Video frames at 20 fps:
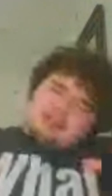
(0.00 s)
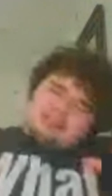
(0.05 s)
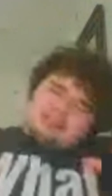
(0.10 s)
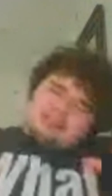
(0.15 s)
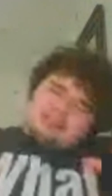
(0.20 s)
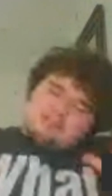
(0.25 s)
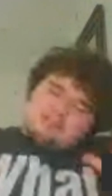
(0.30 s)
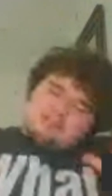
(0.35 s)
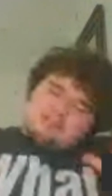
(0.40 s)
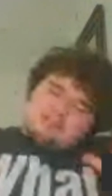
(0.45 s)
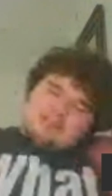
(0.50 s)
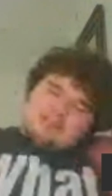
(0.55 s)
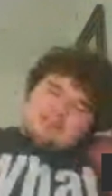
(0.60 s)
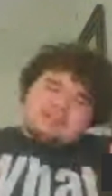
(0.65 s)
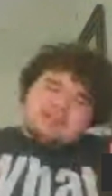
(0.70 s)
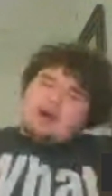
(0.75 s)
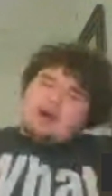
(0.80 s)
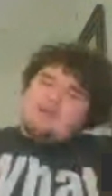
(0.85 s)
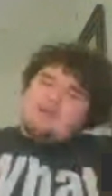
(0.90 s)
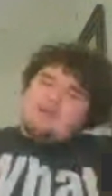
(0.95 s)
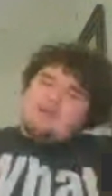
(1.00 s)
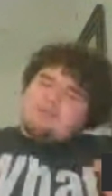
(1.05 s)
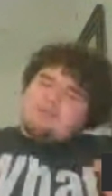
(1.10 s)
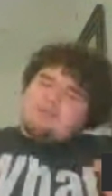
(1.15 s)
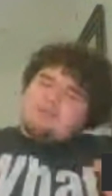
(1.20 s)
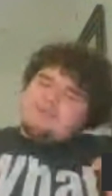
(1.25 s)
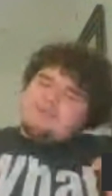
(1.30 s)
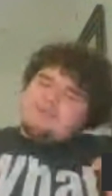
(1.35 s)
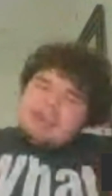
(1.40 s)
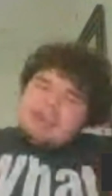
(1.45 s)
messed up
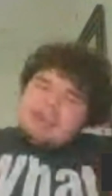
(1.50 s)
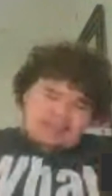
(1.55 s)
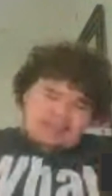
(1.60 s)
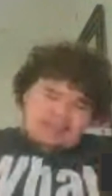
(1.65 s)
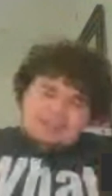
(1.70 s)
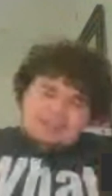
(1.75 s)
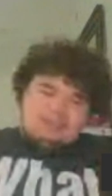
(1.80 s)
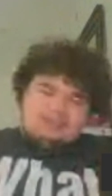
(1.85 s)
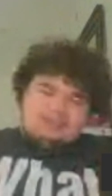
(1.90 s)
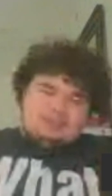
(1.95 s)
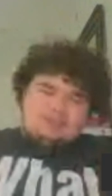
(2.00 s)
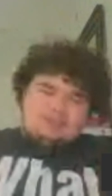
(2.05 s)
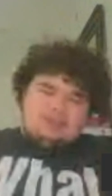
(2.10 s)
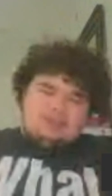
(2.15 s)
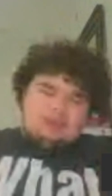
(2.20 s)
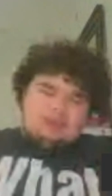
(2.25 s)
that is.